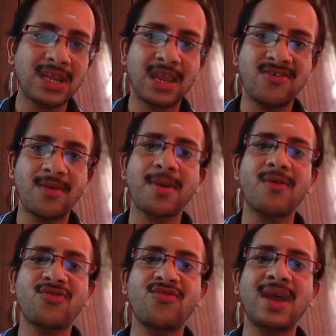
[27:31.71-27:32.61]
zebra
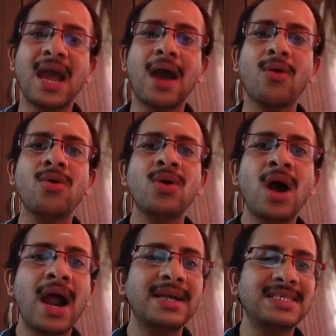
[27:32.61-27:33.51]
which we have,
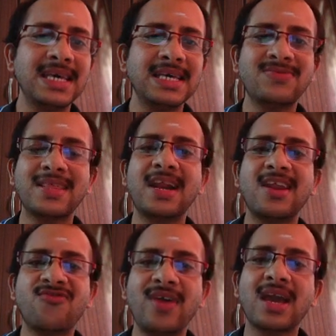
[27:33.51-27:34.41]
and says whether it
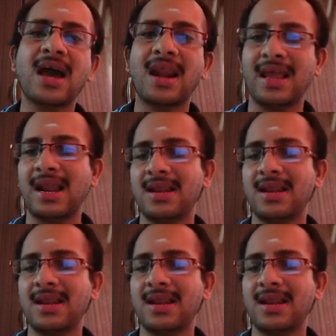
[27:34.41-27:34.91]
is fake or real.